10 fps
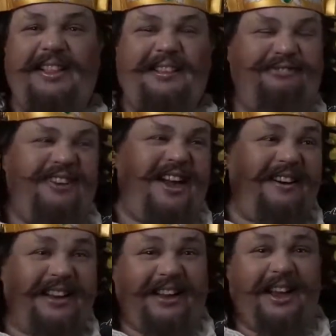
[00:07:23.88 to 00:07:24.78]
and the
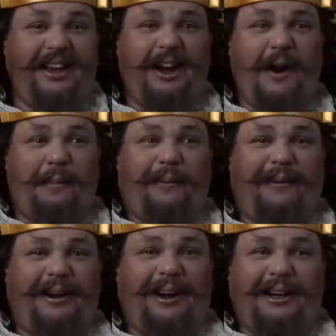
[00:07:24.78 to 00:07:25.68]
Fairy King
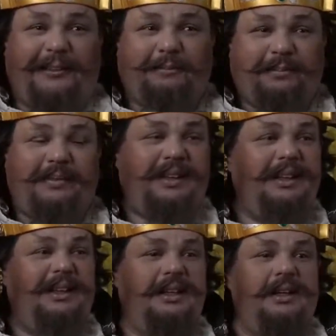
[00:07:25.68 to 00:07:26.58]
Oberon.
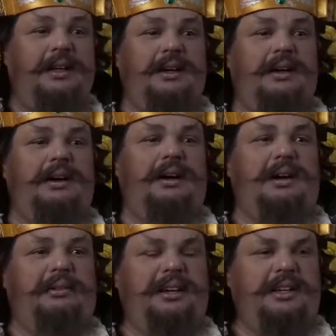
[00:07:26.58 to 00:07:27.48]

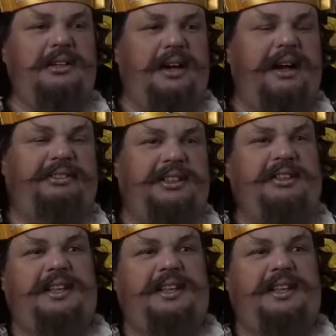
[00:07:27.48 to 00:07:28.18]
Oh, well, you don't have to do